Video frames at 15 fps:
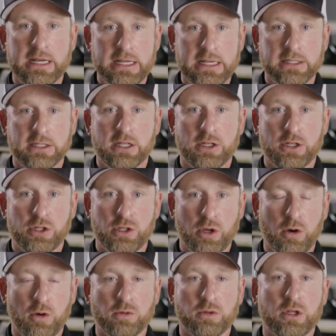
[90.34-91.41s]
is
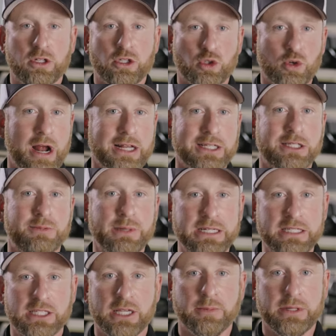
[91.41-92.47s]
don't try to
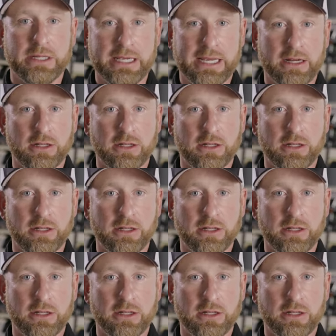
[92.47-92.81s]
speed something